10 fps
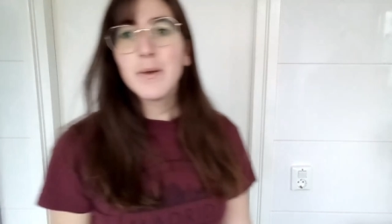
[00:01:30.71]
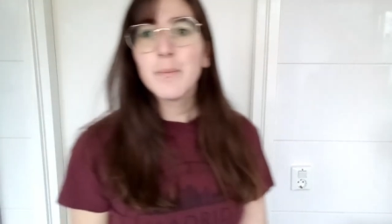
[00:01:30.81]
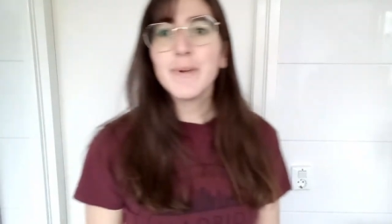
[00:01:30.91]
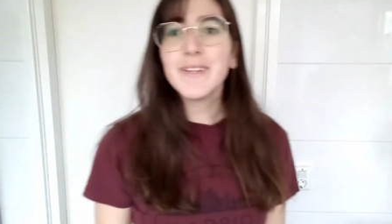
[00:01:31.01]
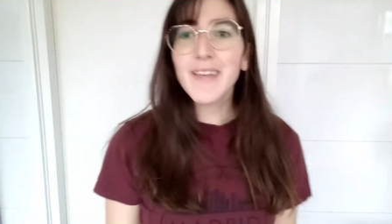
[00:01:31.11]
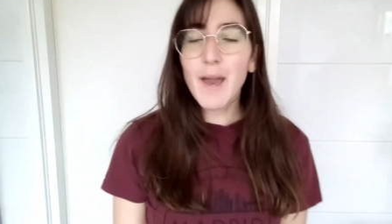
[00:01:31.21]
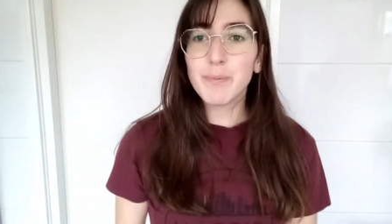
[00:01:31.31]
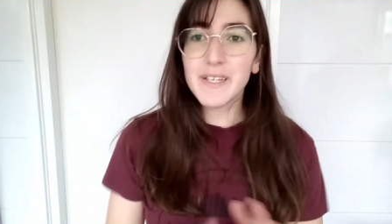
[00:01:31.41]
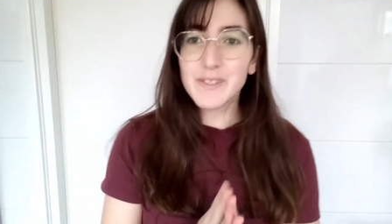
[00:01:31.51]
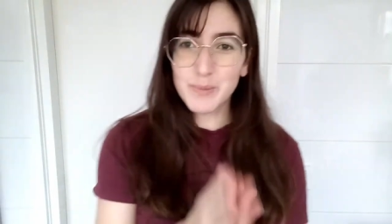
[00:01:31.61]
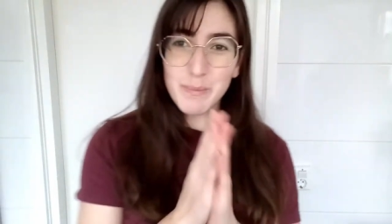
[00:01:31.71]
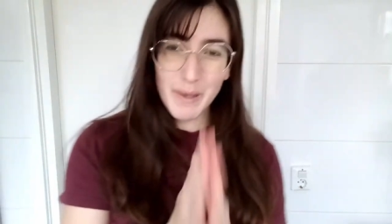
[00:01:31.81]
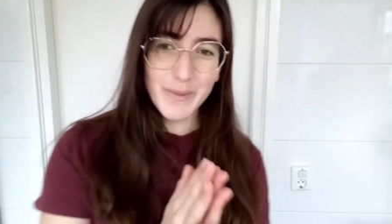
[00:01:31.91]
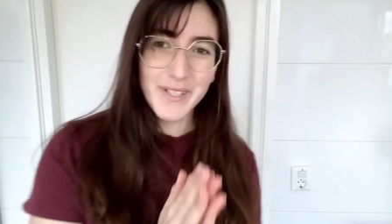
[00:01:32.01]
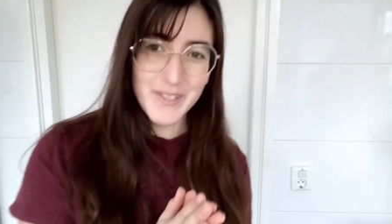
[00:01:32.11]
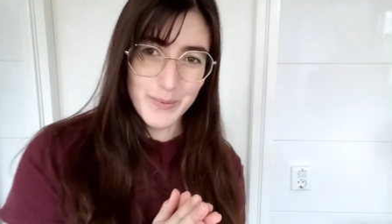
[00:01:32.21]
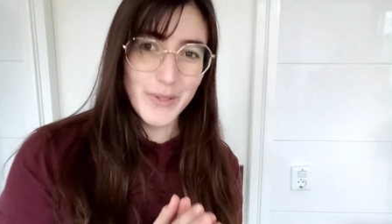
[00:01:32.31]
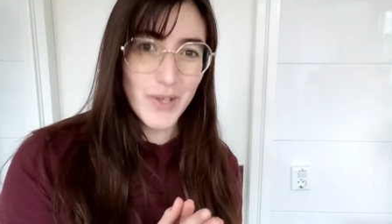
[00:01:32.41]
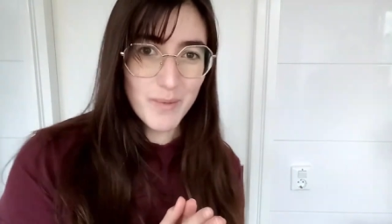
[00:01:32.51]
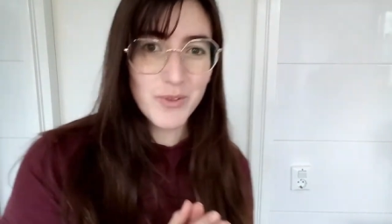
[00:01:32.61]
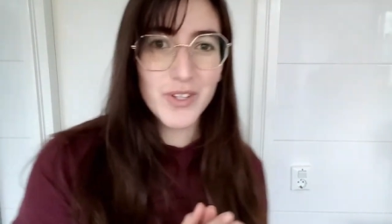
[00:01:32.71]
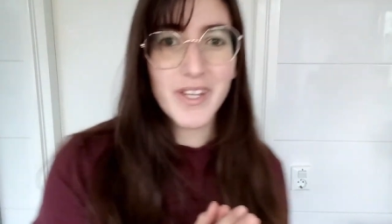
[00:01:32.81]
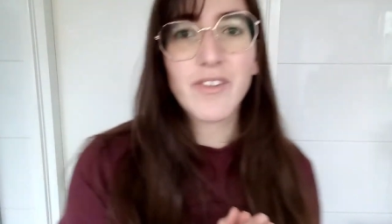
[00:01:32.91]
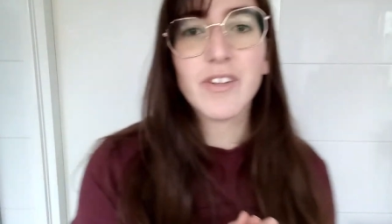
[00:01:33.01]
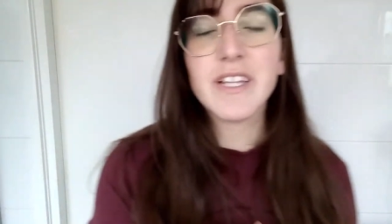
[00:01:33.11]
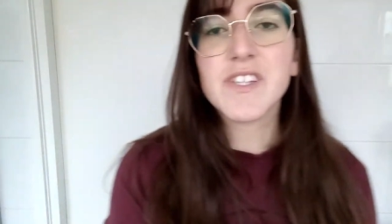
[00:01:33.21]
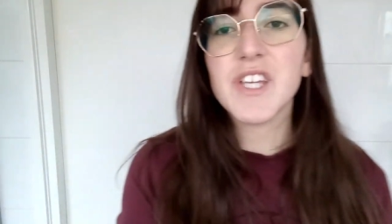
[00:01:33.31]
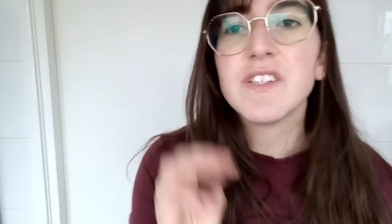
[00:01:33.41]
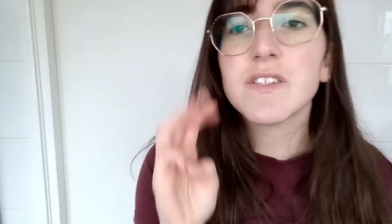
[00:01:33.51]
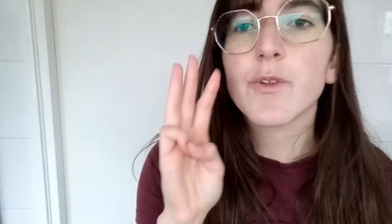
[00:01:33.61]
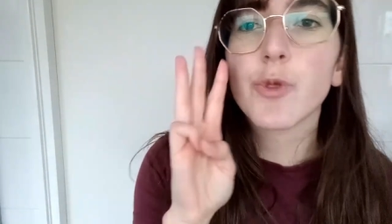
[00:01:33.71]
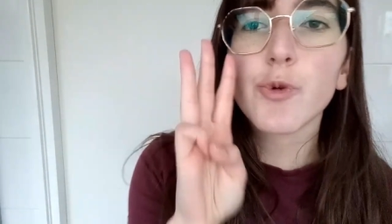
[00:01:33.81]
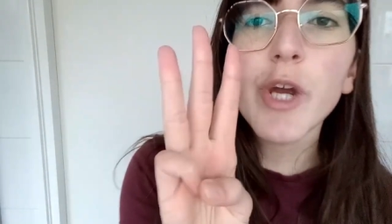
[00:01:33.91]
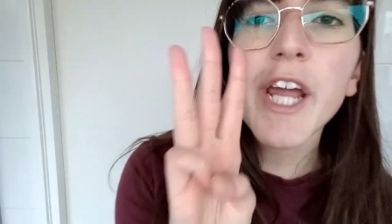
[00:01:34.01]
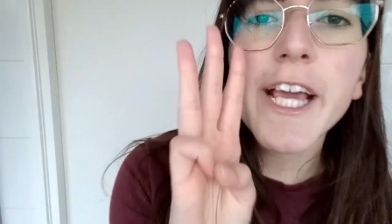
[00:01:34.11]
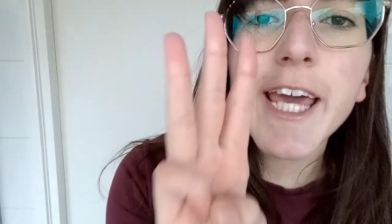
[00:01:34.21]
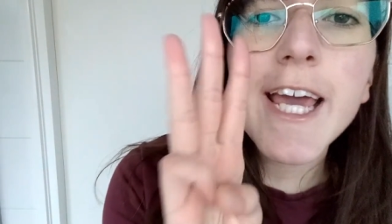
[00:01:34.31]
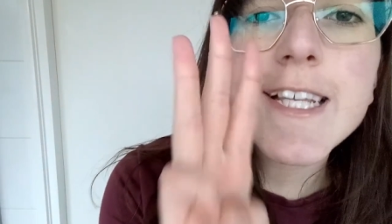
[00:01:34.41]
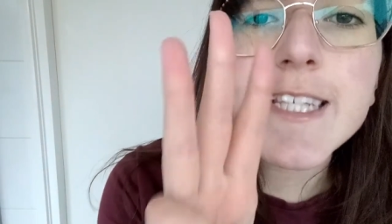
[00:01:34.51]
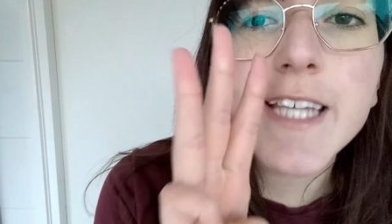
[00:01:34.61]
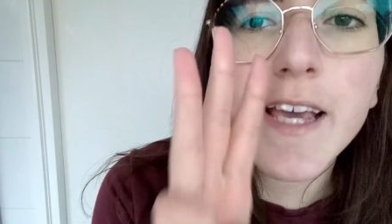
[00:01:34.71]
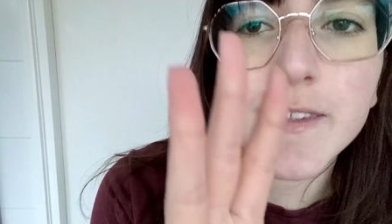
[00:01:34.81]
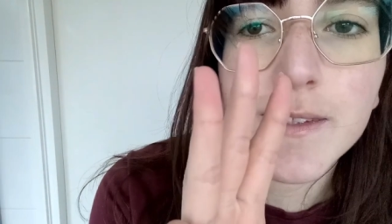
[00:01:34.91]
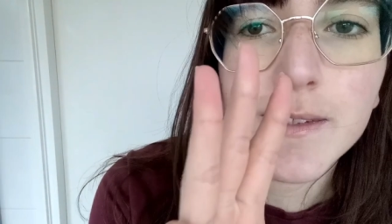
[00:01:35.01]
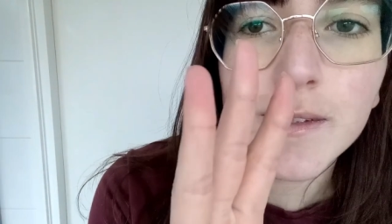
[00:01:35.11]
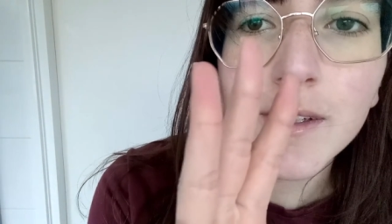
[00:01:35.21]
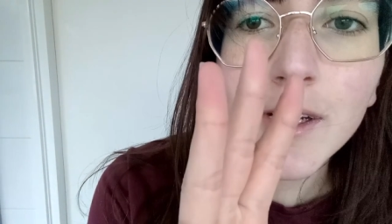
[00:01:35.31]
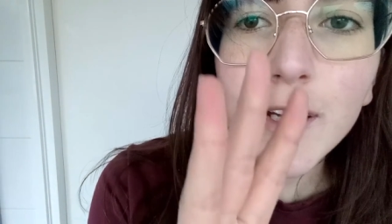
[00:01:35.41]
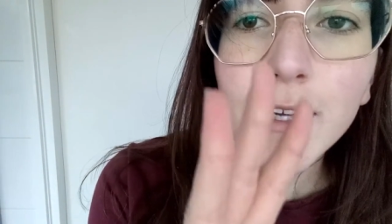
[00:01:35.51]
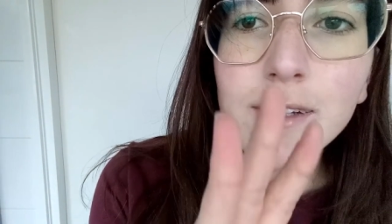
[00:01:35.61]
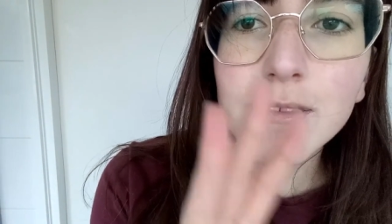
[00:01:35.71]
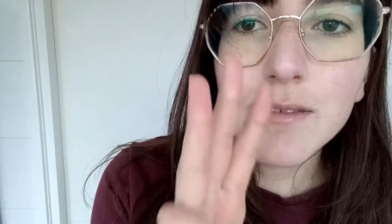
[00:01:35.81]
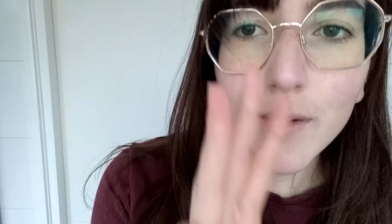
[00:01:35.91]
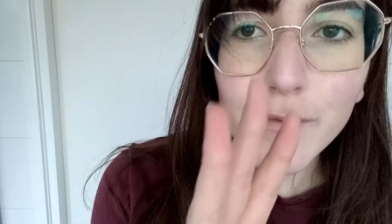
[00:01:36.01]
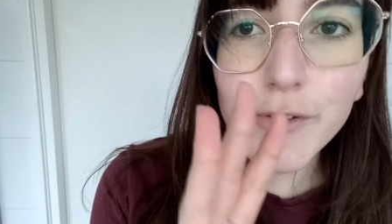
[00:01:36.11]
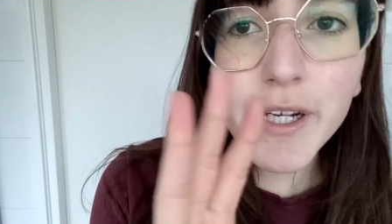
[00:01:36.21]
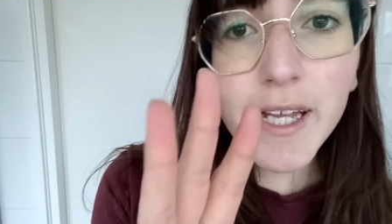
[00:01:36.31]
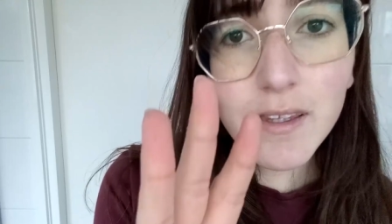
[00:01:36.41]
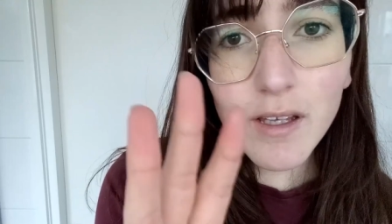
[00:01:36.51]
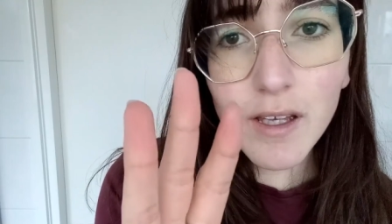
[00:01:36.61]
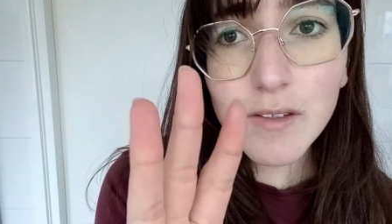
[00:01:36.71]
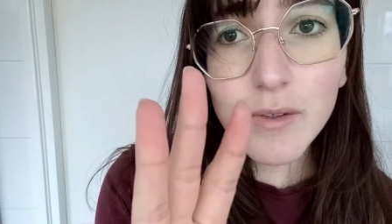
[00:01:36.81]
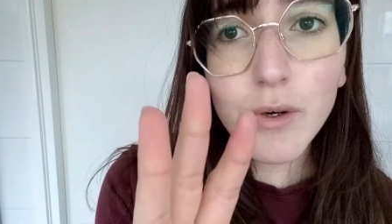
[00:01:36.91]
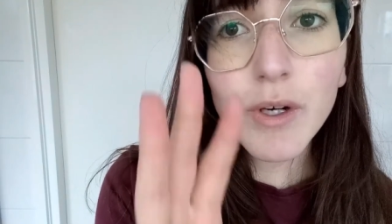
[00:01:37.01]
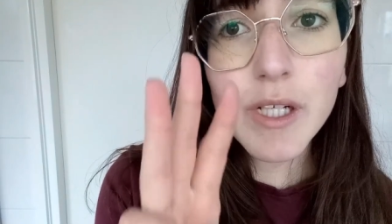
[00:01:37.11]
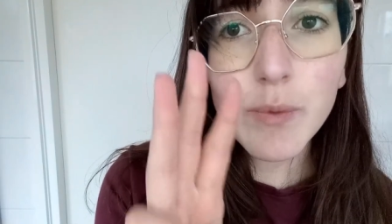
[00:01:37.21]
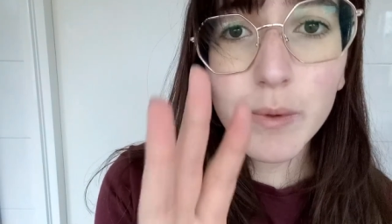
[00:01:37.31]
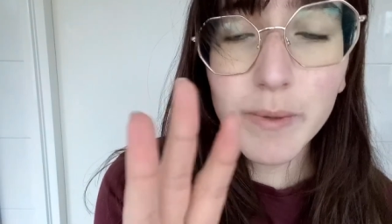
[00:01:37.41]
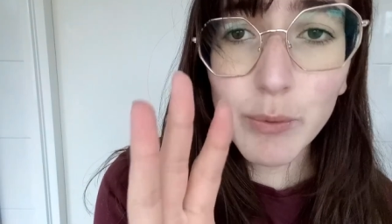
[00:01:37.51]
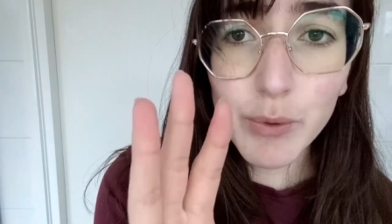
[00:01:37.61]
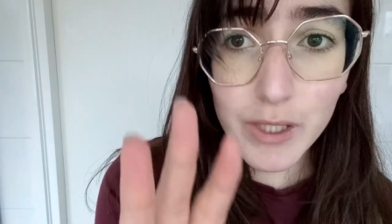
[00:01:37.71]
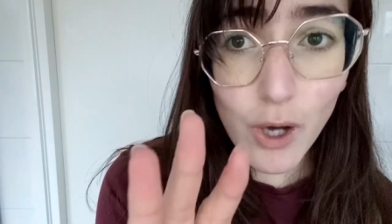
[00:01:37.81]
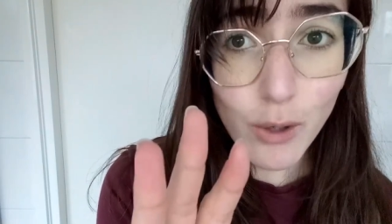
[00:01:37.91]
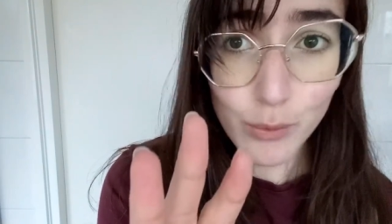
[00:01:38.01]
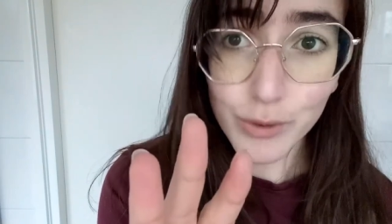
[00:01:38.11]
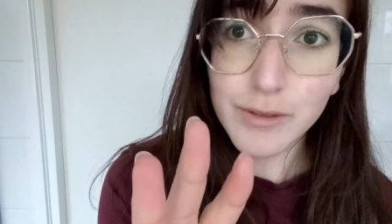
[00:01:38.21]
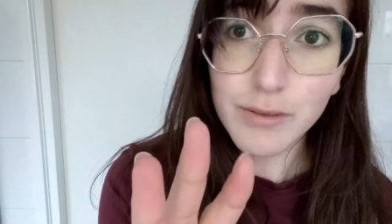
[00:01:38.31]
But yeah, please remember this when you come to the Netherlands, it's three kisses! Don't forget that, or it will be really awkward.